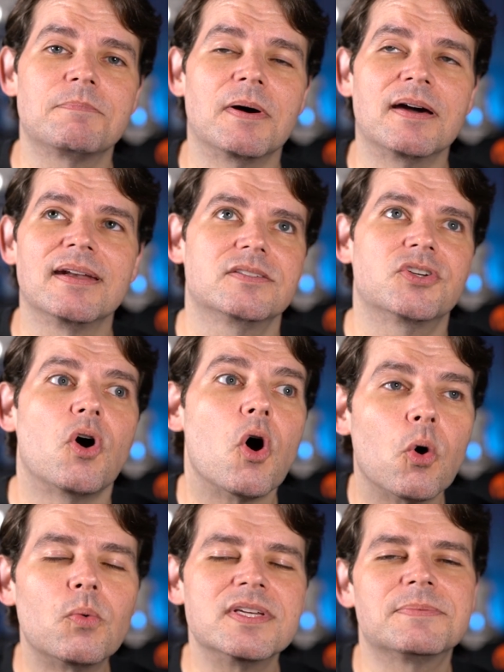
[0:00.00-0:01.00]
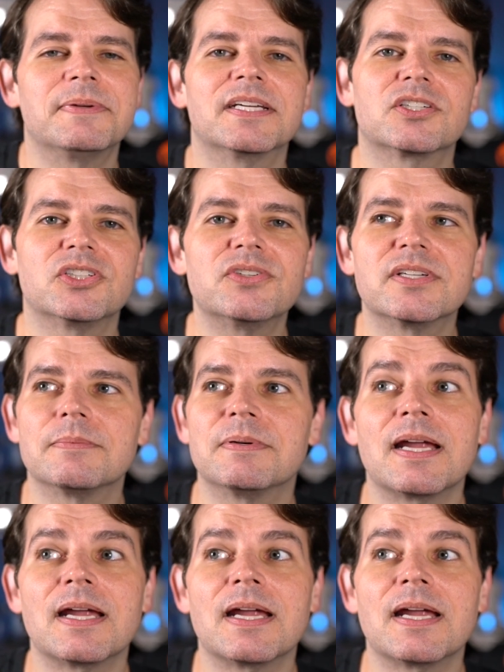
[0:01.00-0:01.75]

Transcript: but to always be included.